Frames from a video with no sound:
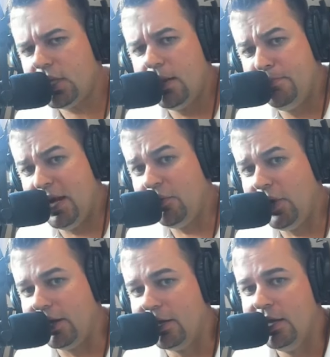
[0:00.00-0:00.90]
By the
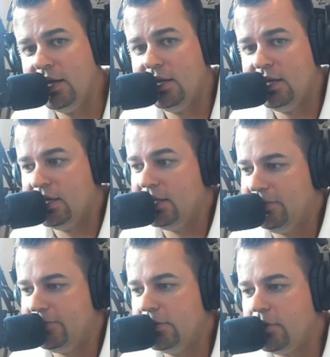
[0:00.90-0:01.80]
way,
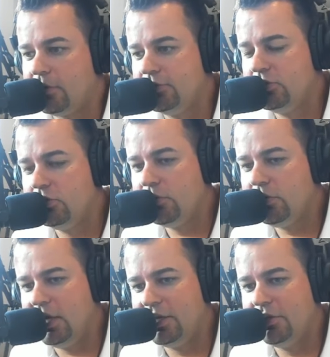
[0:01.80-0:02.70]
if you're a consumer
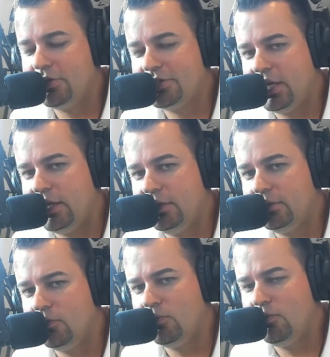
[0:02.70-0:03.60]
and you're
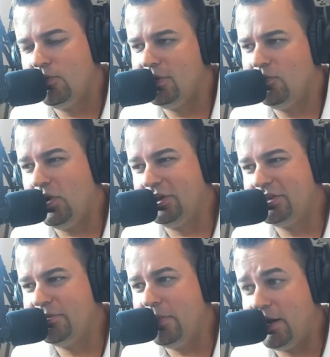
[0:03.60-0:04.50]
saying, well, what
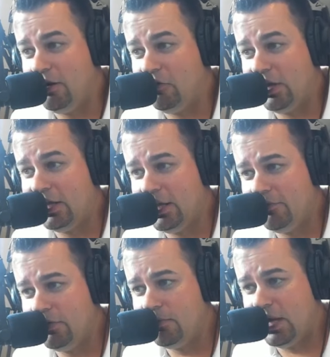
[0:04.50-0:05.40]
does it matter if I
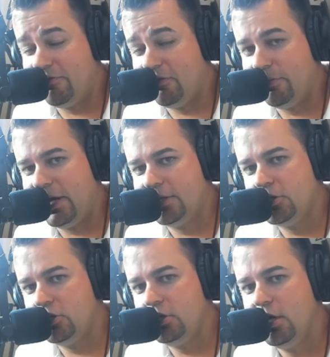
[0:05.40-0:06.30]
give them my
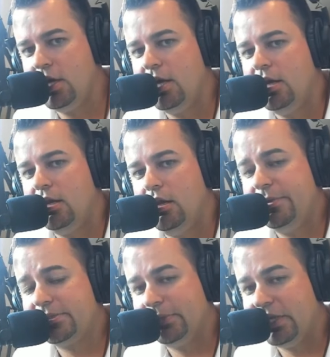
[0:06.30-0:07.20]
information? Let me
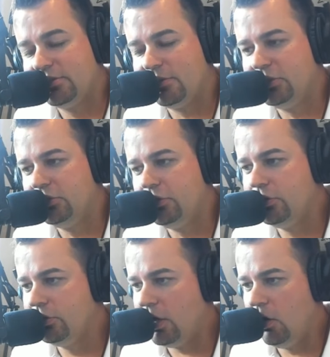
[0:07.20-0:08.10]
explain something to
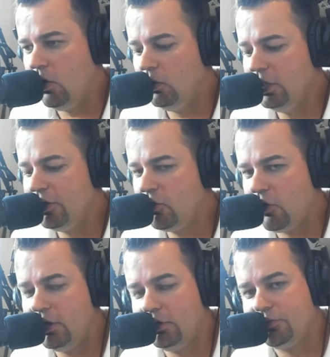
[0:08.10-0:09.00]
you. The holy
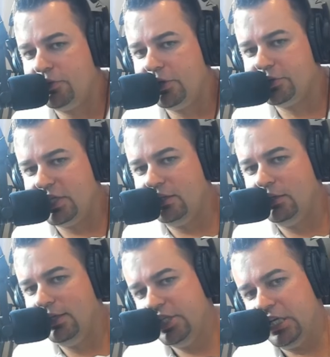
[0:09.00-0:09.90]
grail of real estate
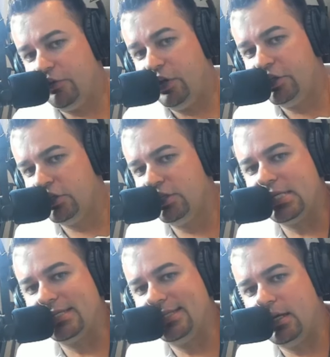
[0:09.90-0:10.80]
lead generation is
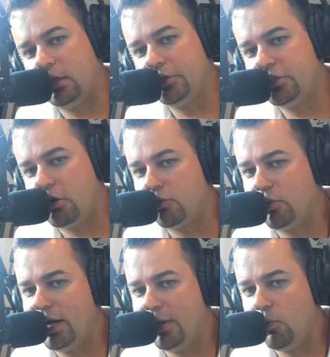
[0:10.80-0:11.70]
sellers that are
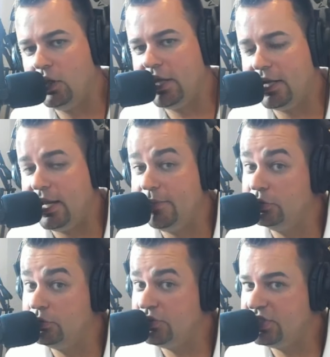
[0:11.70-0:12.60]
ready, willing, and able
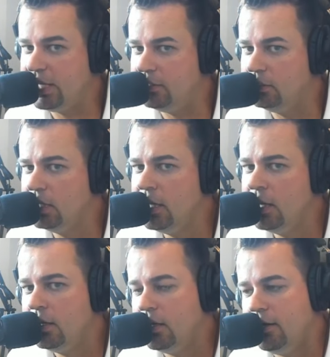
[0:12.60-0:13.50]
to sell.
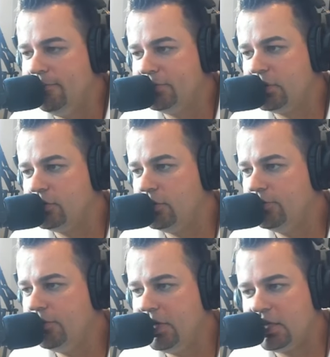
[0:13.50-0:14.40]
Um, so
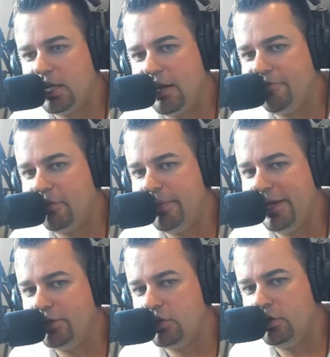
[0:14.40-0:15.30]
don't think that
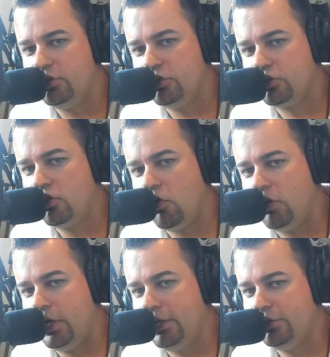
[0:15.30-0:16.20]
information is just
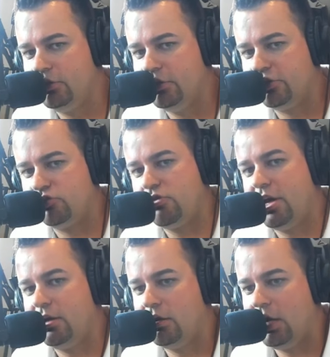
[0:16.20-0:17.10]
going into the
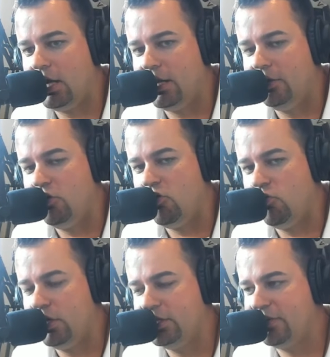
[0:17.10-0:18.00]
shredder and no
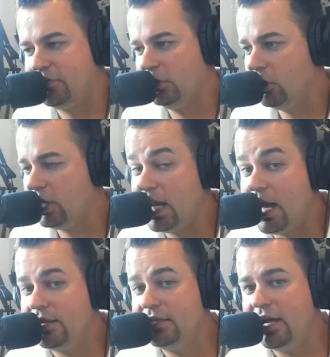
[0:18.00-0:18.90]
one is ever looking
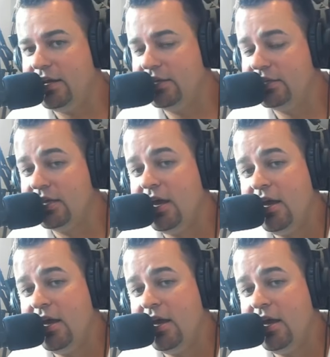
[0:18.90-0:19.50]
at it. That is